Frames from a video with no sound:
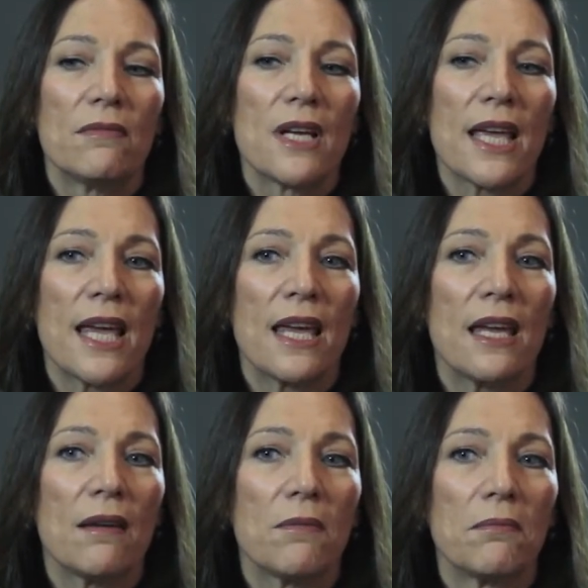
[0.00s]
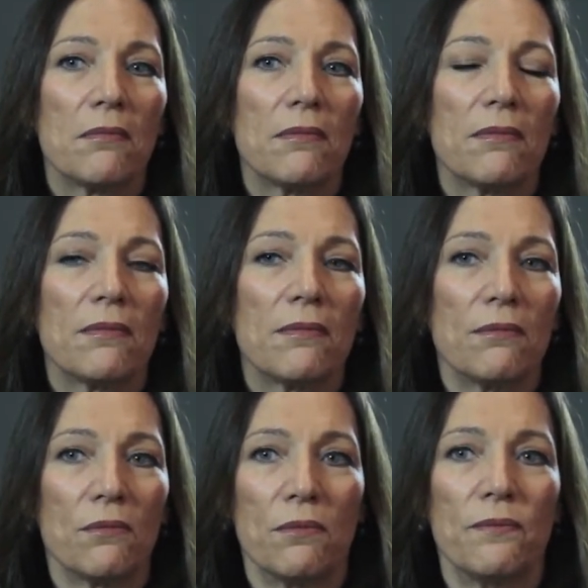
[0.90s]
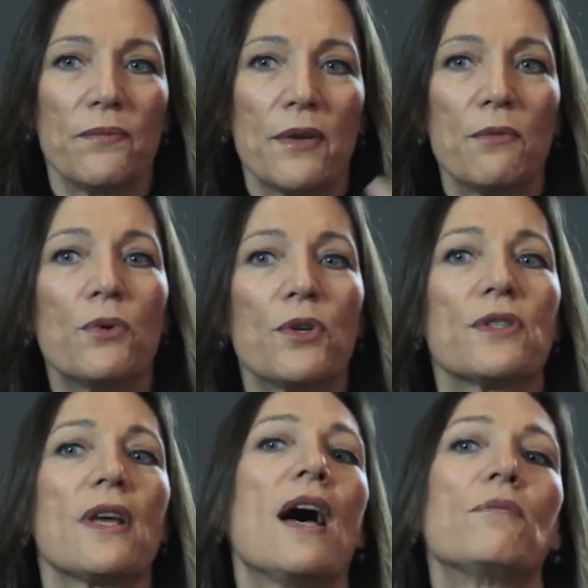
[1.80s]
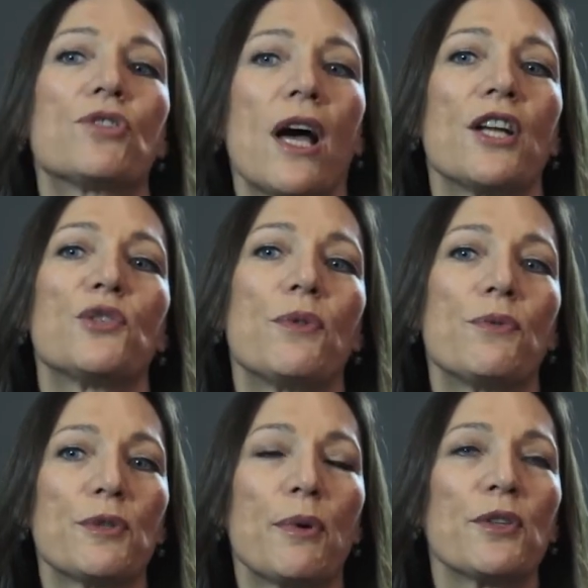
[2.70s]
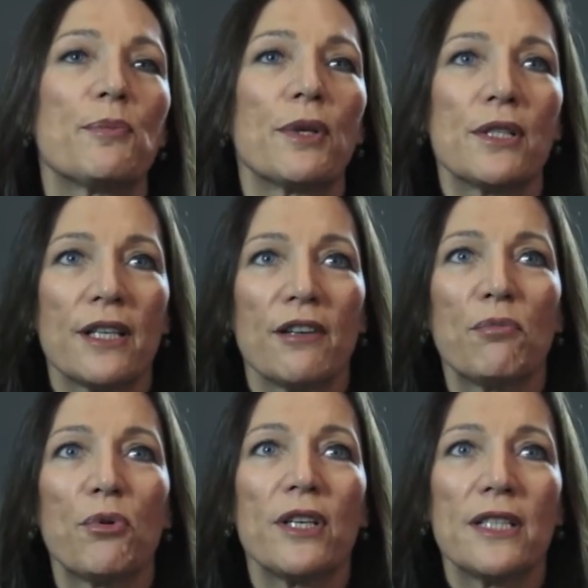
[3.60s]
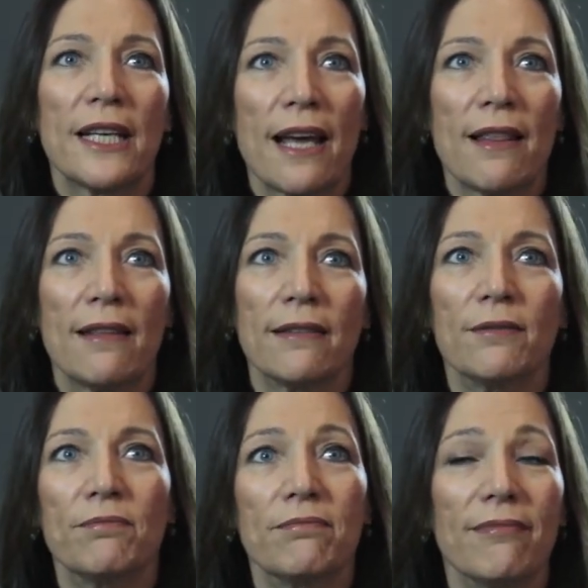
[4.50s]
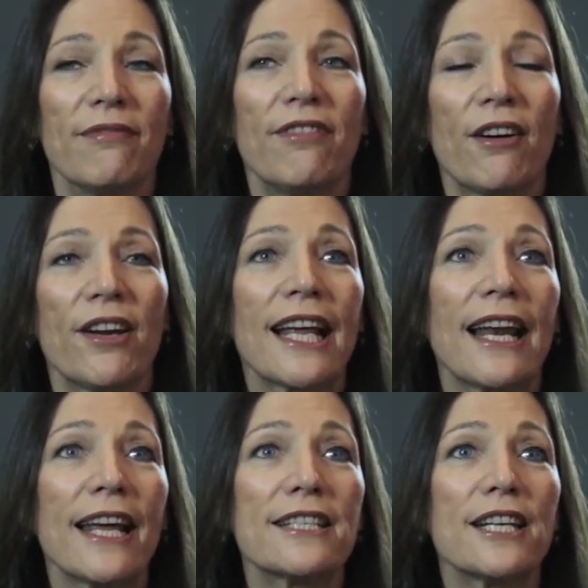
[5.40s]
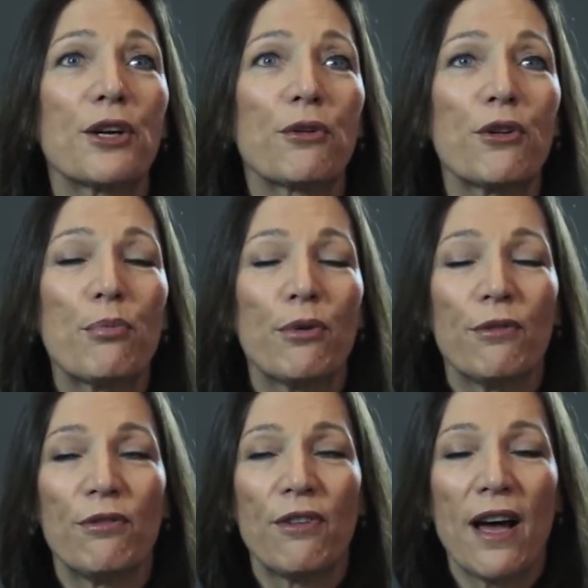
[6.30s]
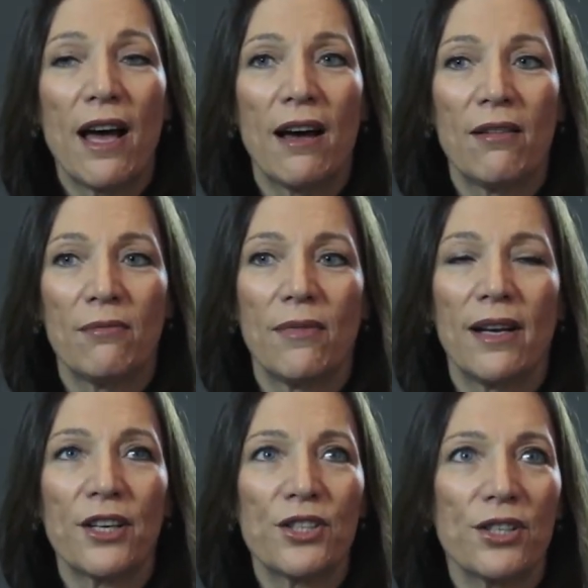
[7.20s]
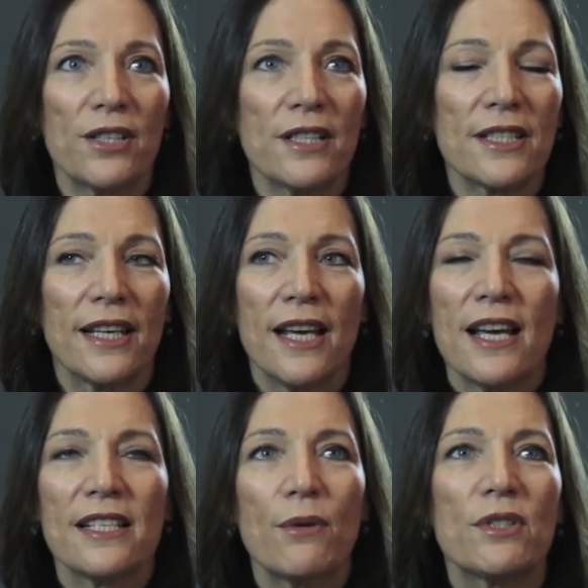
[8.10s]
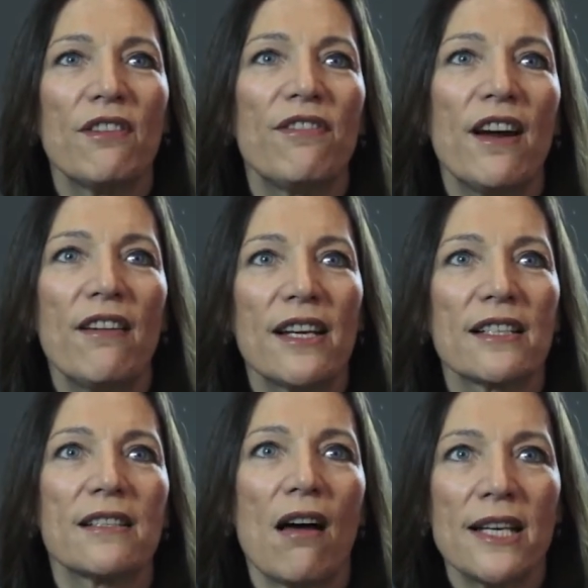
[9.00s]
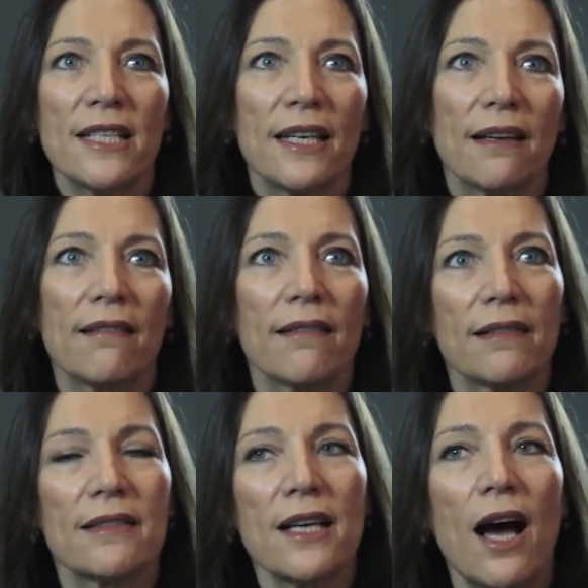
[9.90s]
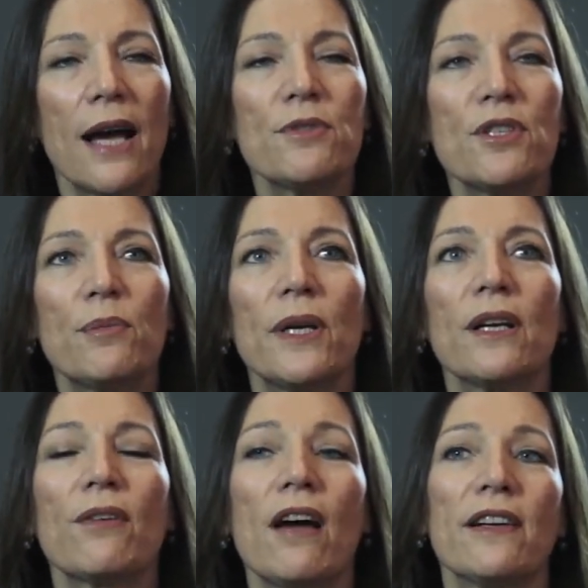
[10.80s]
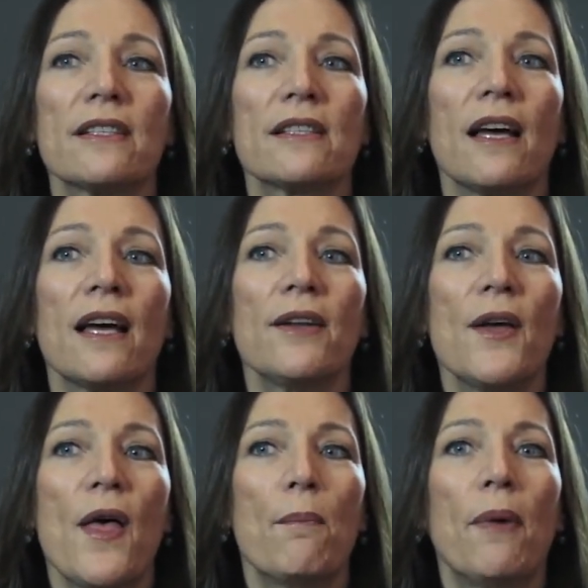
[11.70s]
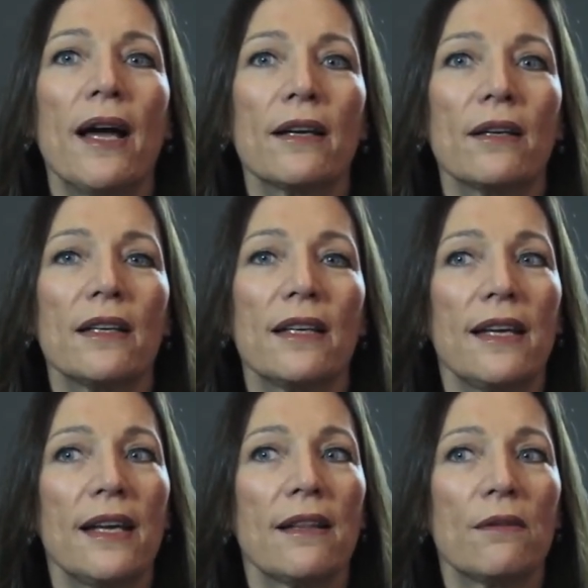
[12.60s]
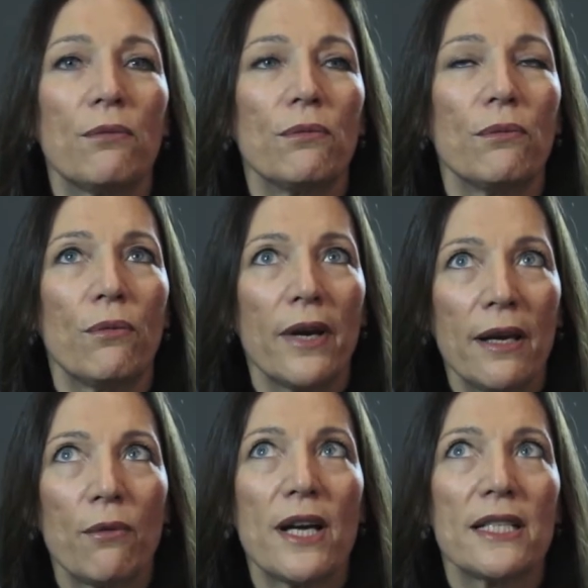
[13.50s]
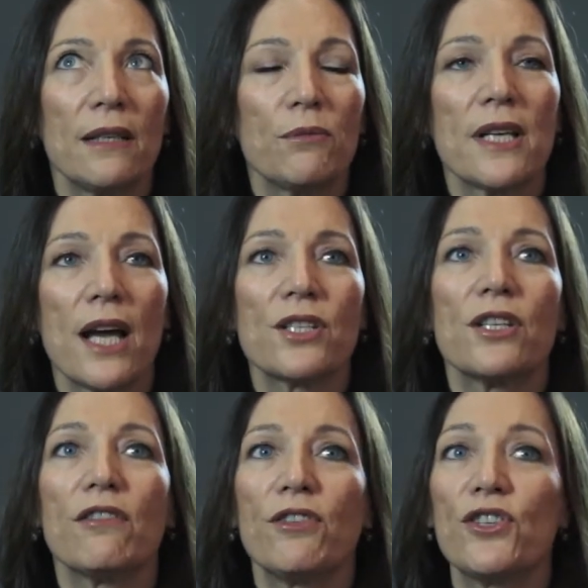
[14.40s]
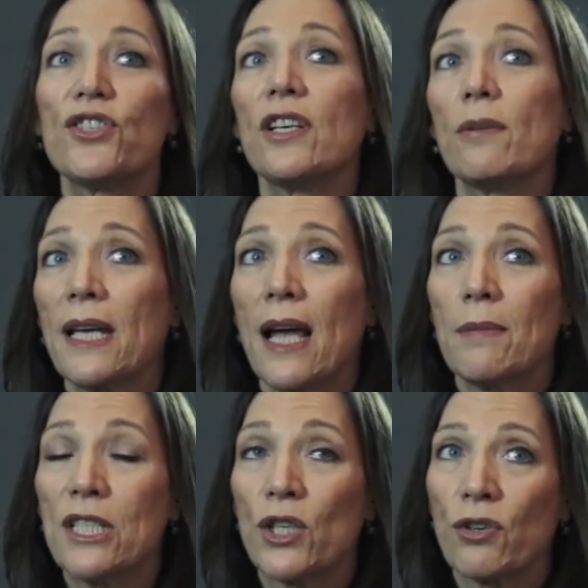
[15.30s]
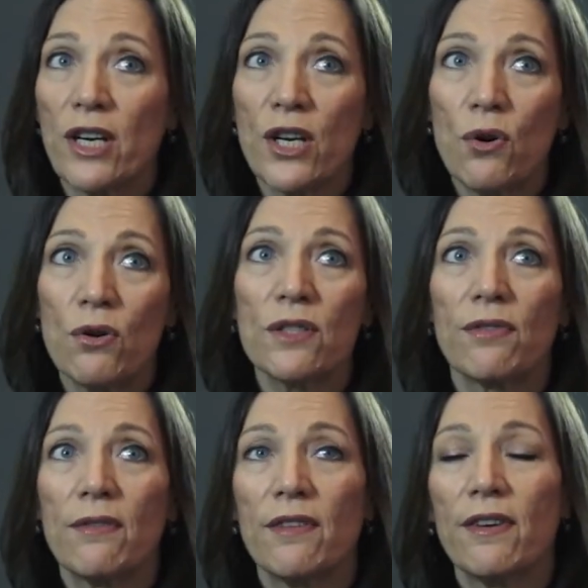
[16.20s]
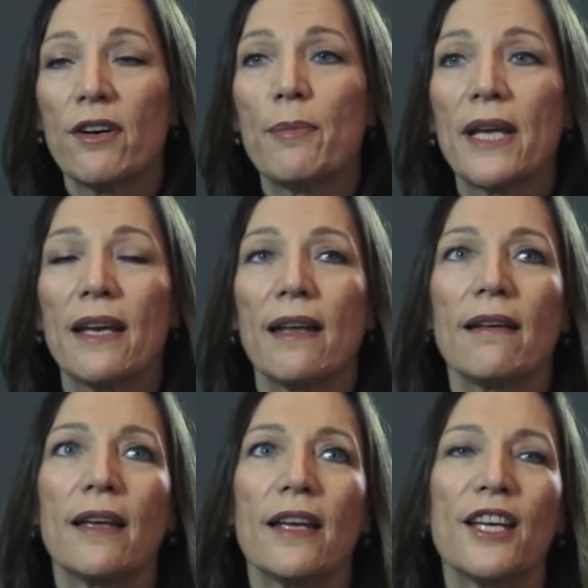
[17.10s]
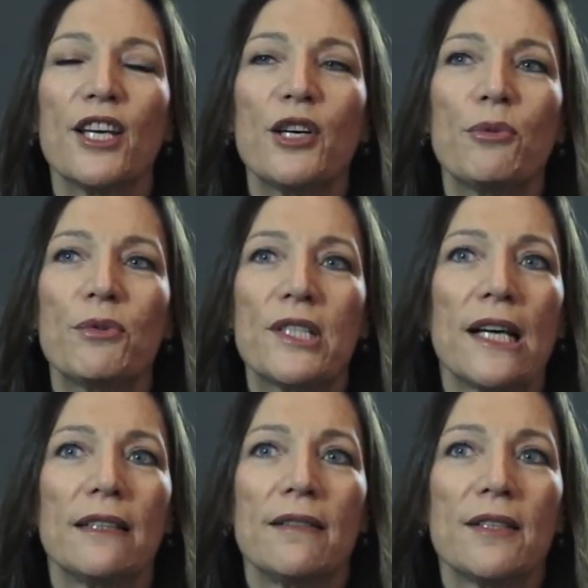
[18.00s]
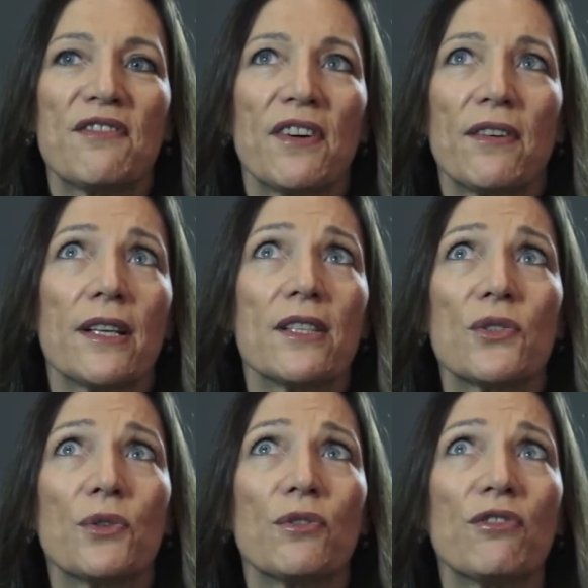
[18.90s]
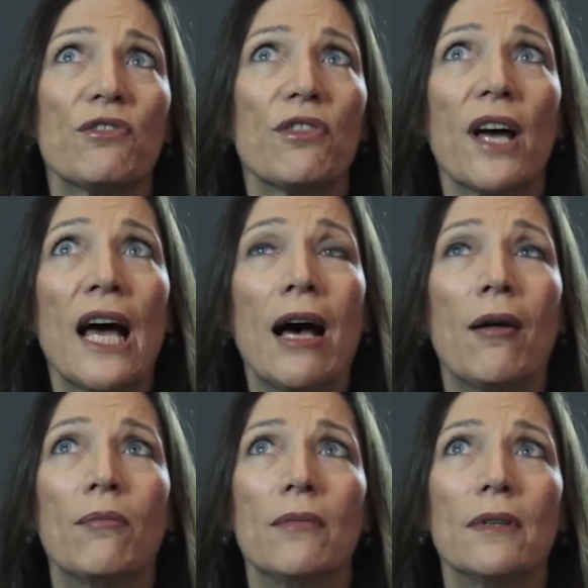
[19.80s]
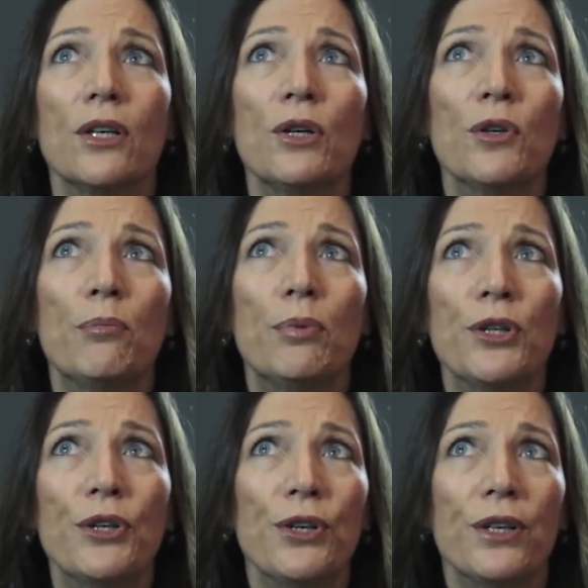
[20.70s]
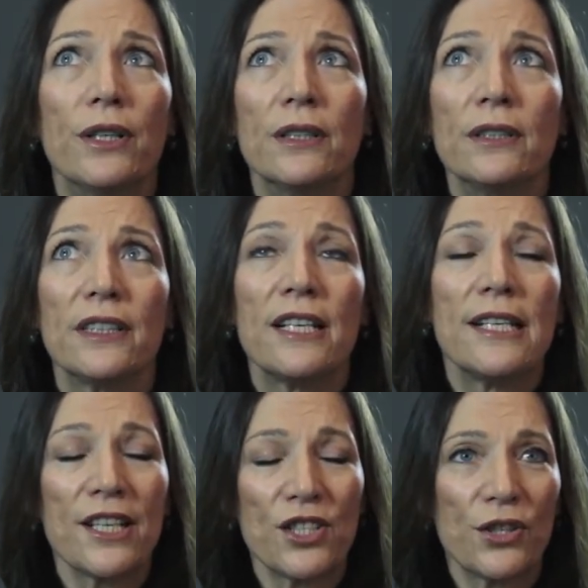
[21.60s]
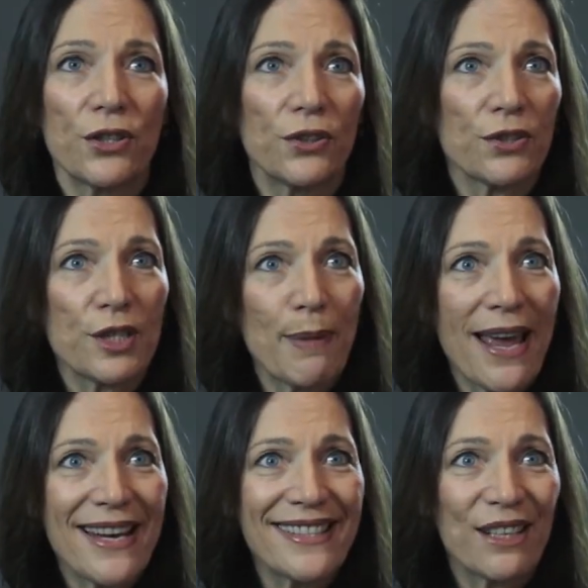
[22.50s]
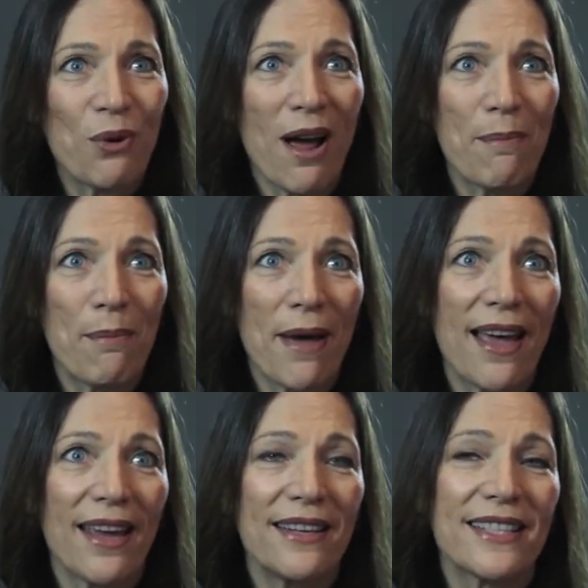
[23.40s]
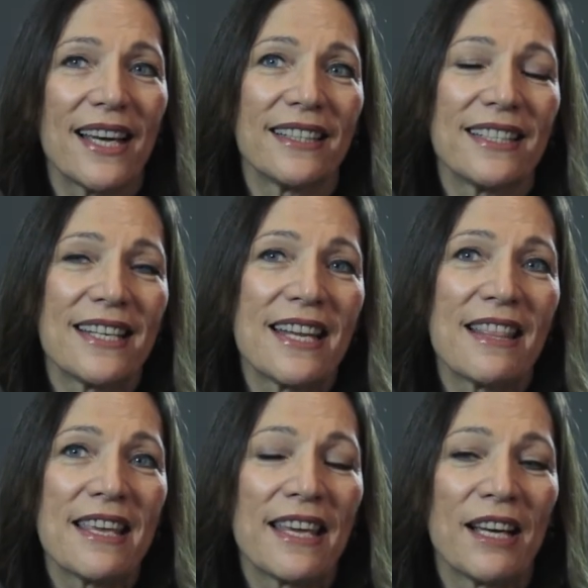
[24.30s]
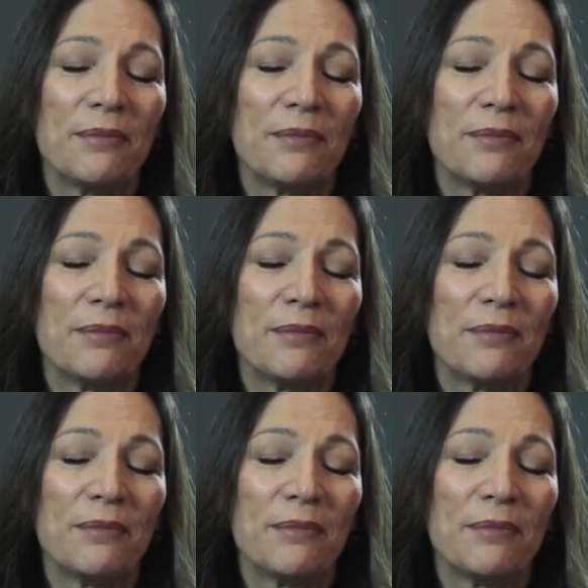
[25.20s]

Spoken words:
He was charged with the responsibility of putting together the very eclectic group of lecturers. So it was a very exciting time to be in graphic design. My year that we went in was actually the first year it became a degree course from the very beginning. We were down in this very sort of urban industrial space at White Bay, down near the